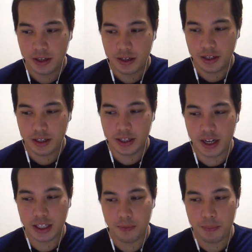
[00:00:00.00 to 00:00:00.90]

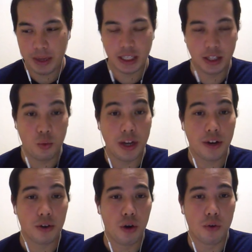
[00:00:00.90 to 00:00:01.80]
decks basically
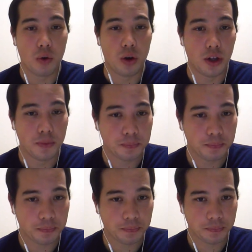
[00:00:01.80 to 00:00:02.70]
weaker overall,
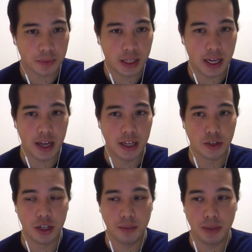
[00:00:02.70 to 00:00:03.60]
and it's
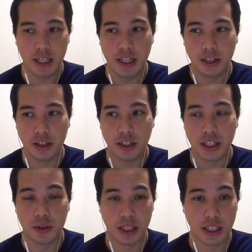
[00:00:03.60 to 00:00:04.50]
going to be easier to deal
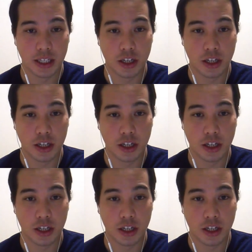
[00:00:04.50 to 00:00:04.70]
with things that are so